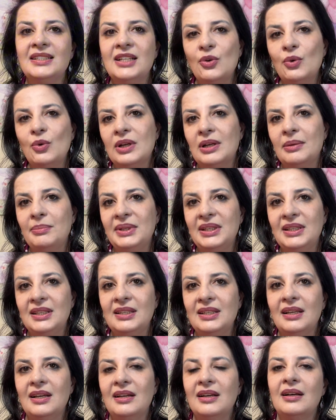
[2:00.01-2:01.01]
don't want to
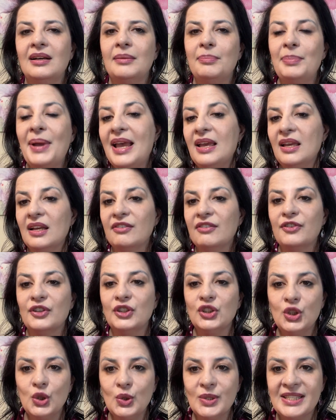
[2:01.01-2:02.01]
be paying for
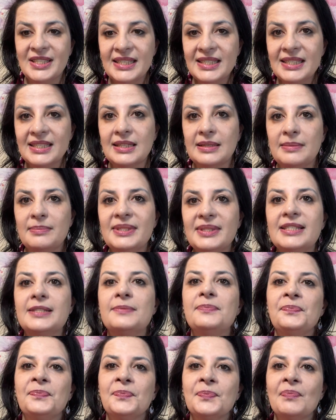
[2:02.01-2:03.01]
two systems.
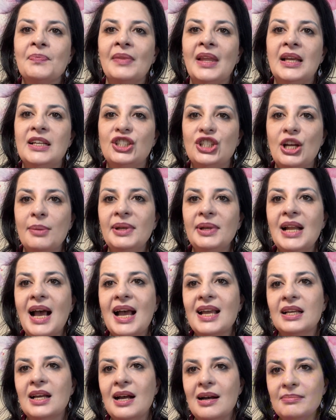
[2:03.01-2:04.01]

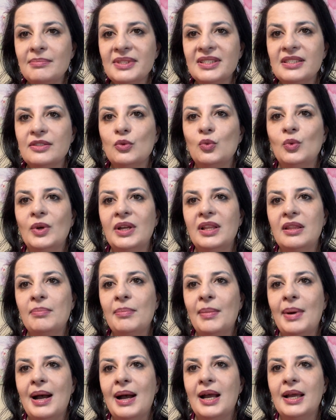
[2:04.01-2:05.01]
Gemini comes with
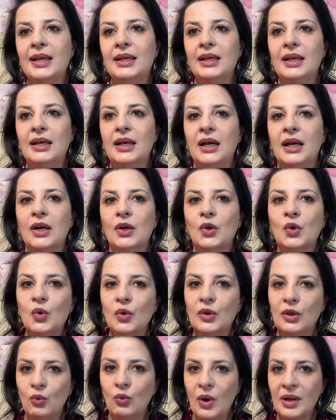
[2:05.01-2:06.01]
my
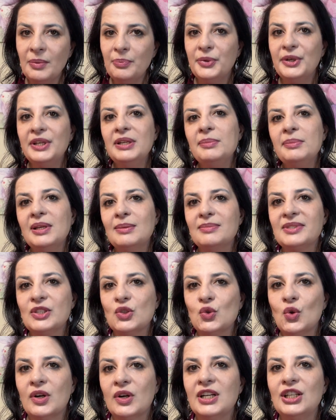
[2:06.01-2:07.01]
Google One Premium
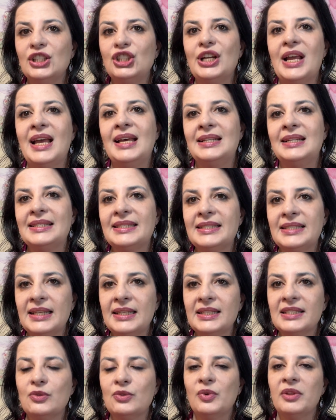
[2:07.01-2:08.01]
storage, and it
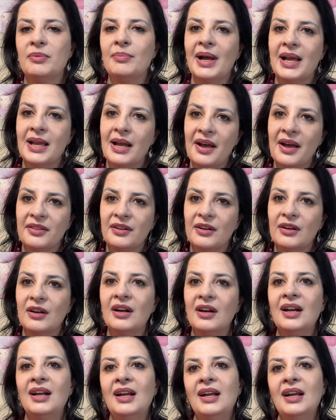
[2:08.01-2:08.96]
syncs with my other